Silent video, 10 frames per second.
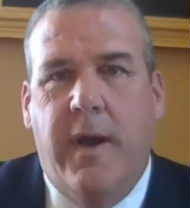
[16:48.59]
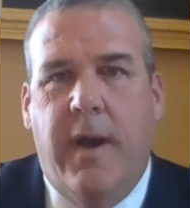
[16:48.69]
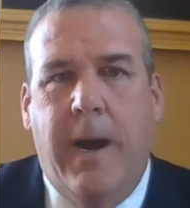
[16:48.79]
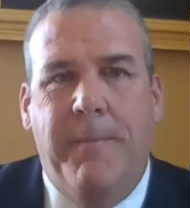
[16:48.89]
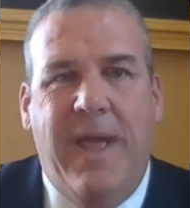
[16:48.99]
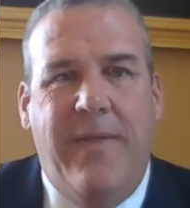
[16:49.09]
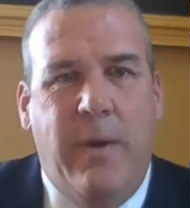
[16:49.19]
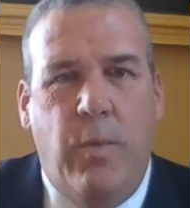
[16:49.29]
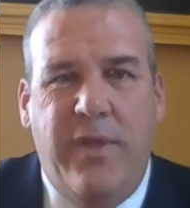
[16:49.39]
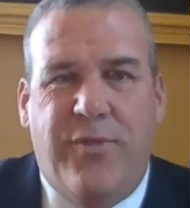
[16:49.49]
And
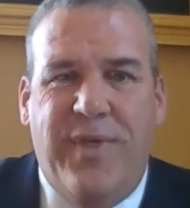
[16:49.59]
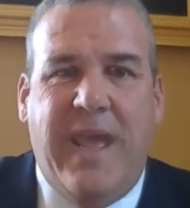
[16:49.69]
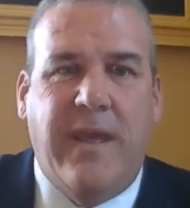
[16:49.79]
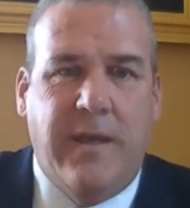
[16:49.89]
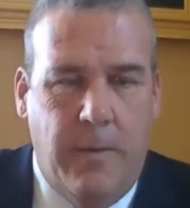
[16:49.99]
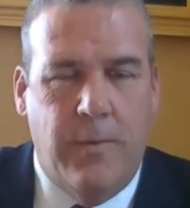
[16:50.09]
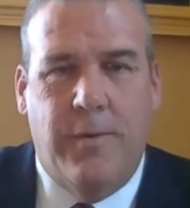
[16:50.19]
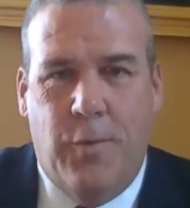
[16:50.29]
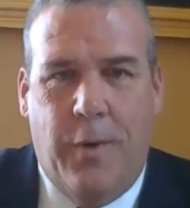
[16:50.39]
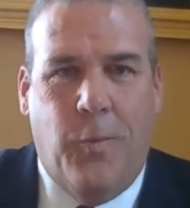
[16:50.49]
then we think
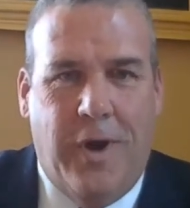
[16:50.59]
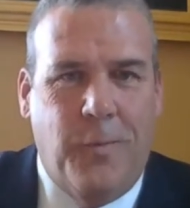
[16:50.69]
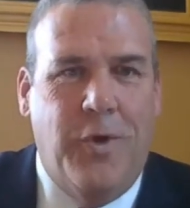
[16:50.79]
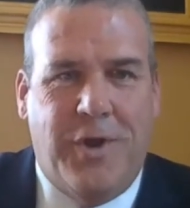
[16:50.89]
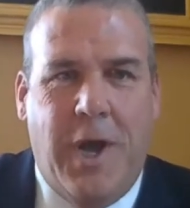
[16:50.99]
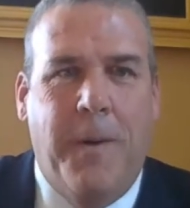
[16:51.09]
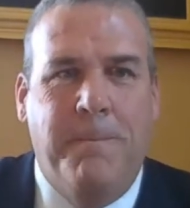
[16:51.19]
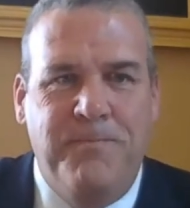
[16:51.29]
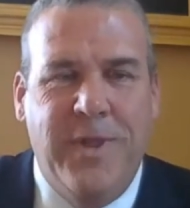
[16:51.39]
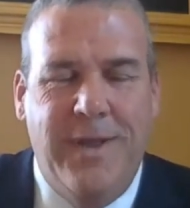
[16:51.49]
what will
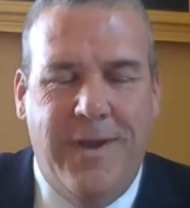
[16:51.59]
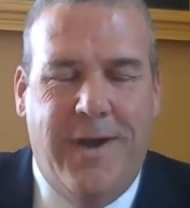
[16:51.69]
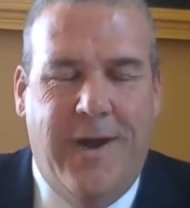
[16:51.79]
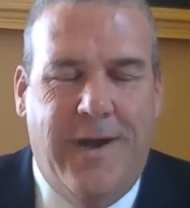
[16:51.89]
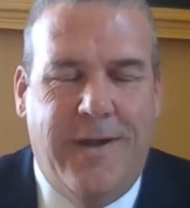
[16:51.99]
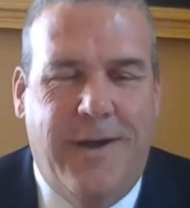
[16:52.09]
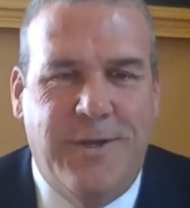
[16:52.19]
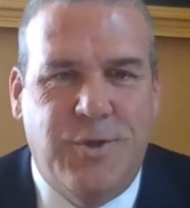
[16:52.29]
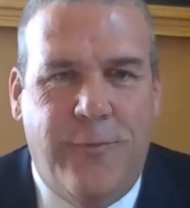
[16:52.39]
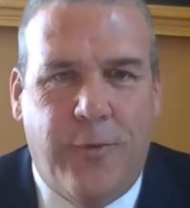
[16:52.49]
come
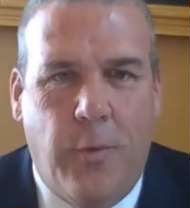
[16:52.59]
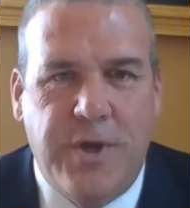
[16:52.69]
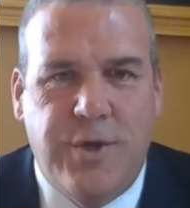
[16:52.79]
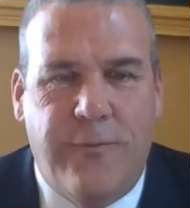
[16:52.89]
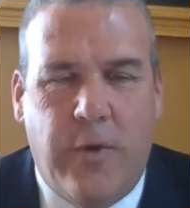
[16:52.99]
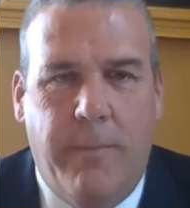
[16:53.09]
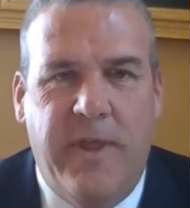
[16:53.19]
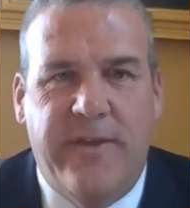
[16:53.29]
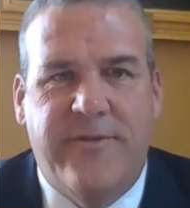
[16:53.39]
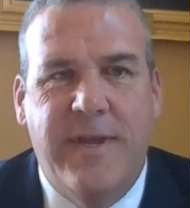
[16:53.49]
to fruition from
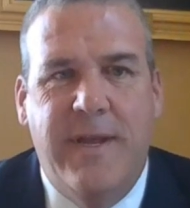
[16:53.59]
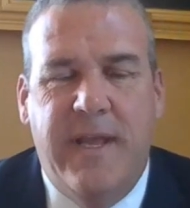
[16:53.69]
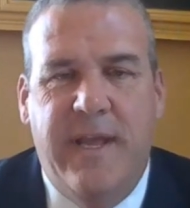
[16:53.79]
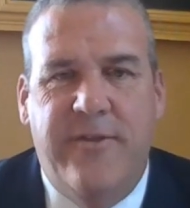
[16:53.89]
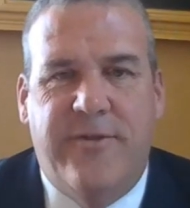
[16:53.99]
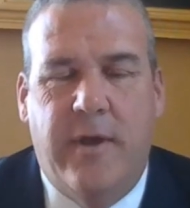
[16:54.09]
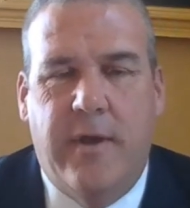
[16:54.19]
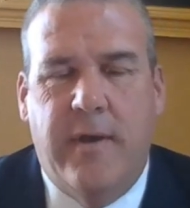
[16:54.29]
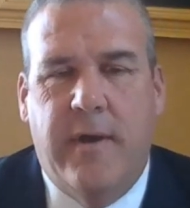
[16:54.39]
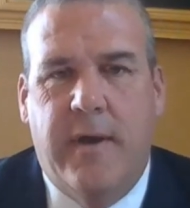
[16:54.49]
this is
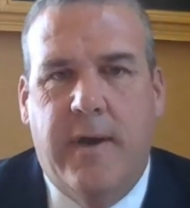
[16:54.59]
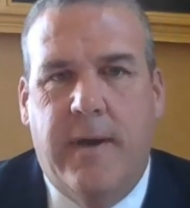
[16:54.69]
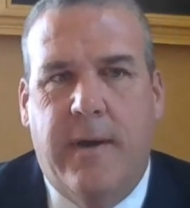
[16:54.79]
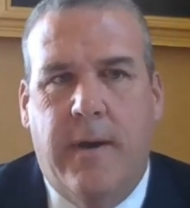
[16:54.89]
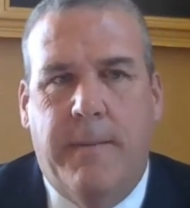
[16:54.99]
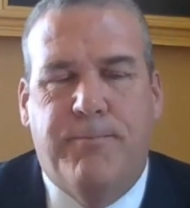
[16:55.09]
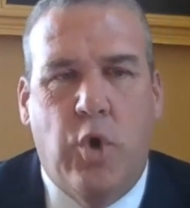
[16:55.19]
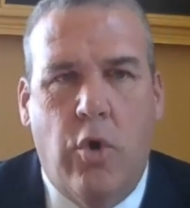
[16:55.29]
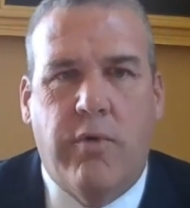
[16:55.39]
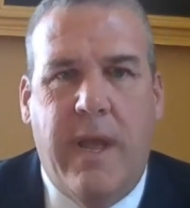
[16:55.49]
a
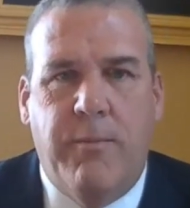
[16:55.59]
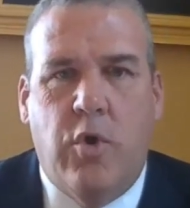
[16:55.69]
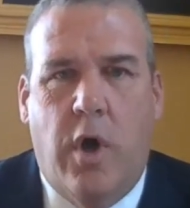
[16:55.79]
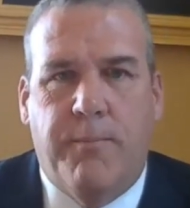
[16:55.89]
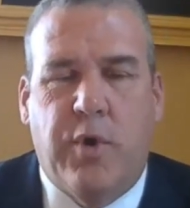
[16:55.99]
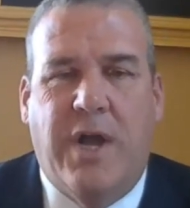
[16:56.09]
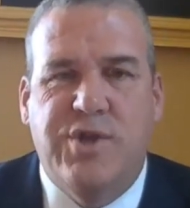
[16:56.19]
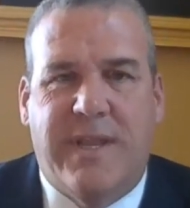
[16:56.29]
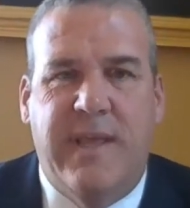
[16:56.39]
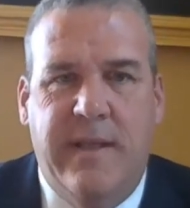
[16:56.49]
program called
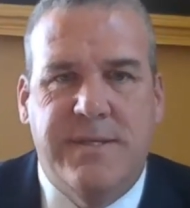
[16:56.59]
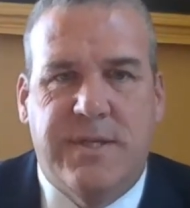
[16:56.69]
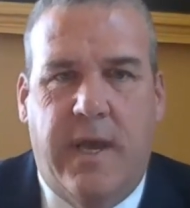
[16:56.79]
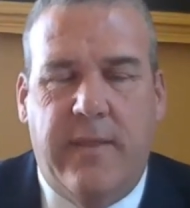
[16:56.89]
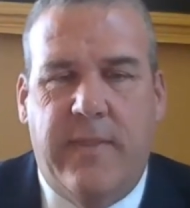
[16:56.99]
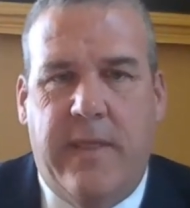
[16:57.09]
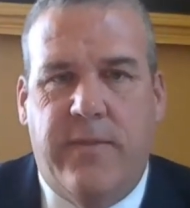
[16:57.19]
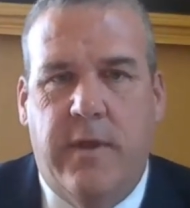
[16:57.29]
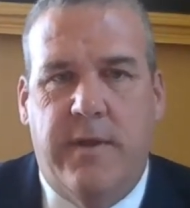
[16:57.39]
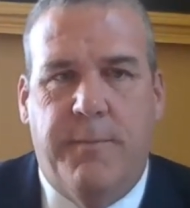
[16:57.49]
Project Insight
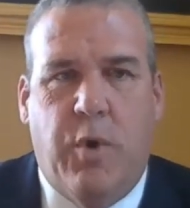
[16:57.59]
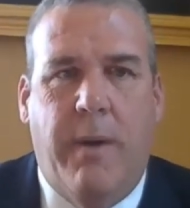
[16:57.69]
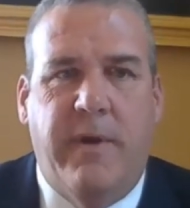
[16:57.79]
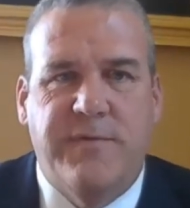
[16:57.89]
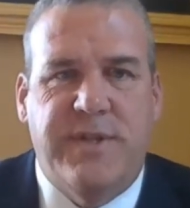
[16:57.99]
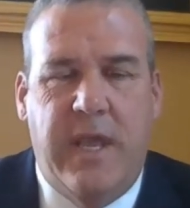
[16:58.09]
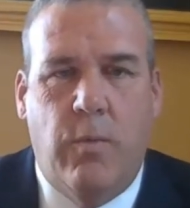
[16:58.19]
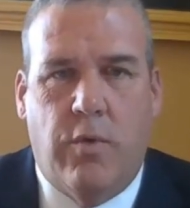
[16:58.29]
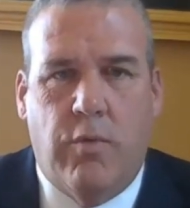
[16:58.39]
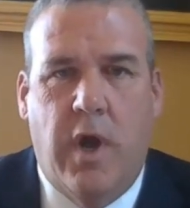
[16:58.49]
that the Department of
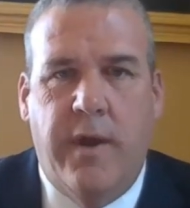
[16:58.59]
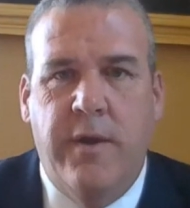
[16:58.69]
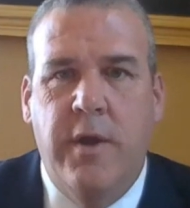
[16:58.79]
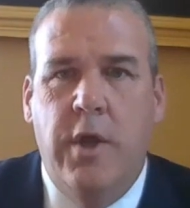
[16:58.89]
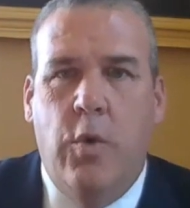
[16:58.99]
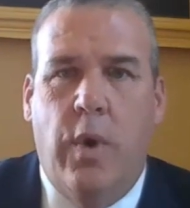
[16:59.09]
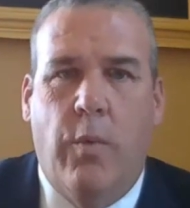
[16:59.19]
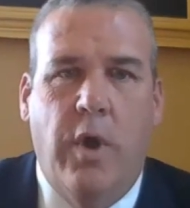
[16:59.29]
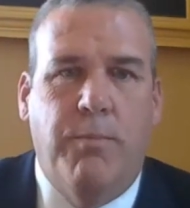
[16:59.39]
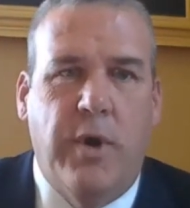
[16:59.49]
State will run, where
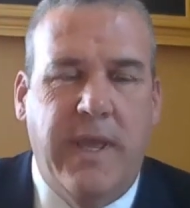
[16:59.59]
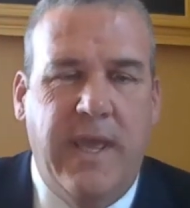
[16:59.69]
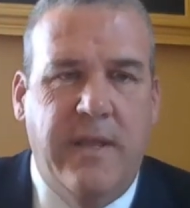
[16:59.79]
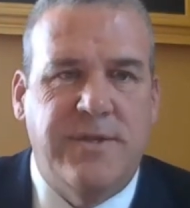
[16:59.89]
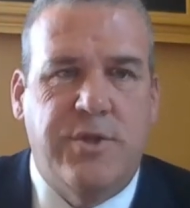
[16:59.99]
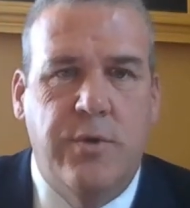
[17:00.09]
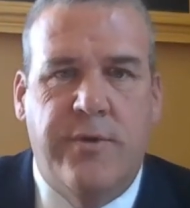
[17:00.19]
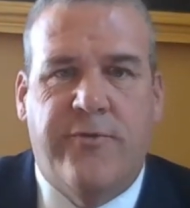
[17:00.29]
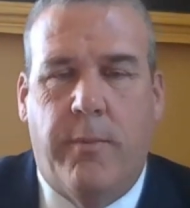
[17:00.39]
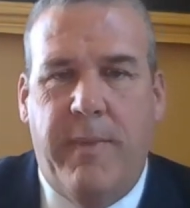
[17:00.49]
we'll bring in
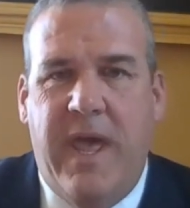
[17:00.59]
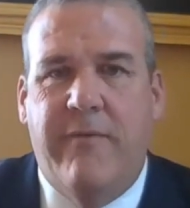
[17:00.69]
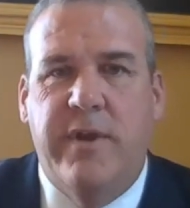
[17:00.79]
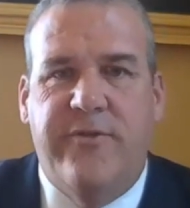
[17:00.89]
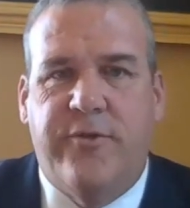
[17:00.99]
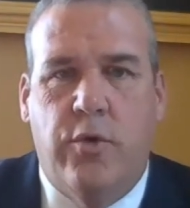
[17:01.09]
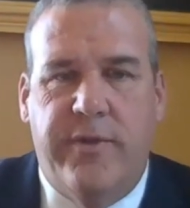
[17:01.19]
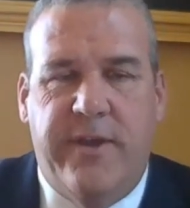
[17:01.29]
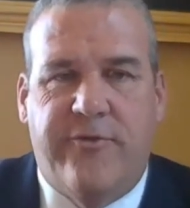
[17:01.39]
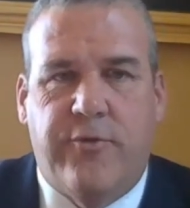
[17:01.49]
students from every
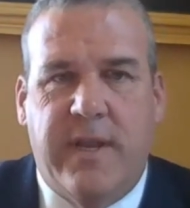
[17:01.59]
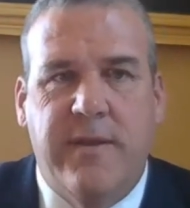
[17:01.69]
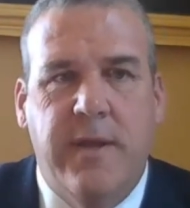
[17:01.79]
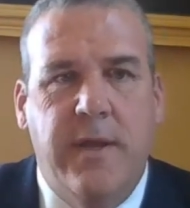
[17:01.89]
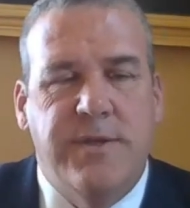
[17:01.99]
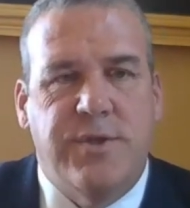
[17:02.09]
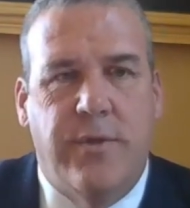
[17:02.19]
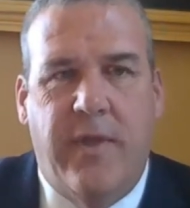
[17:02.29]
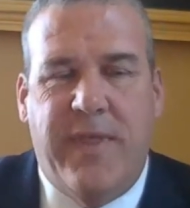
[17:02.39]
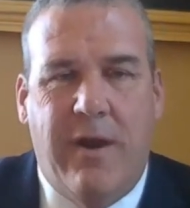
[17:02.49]
school district so
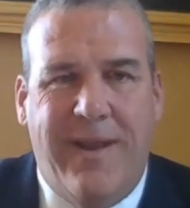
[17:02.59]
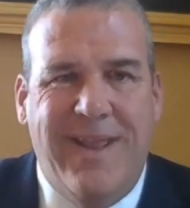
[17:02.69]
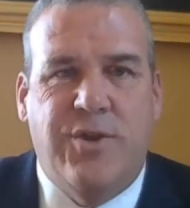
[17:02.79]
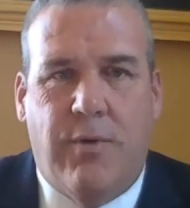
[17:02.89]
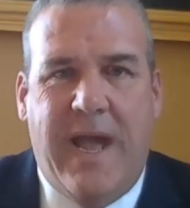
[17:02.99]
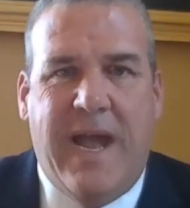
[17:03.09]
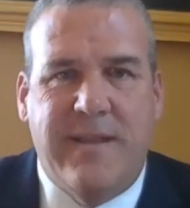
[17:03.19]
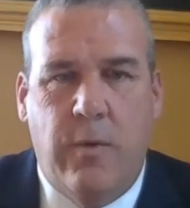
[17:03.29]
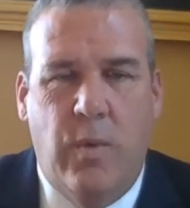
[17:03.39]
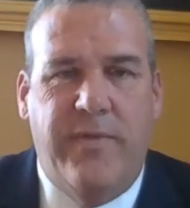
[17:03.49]
that they're
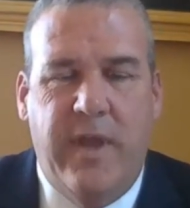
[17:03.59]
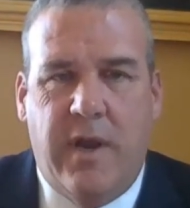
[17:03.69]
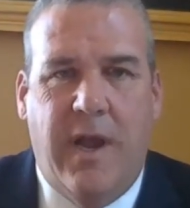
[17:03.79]
interacting with their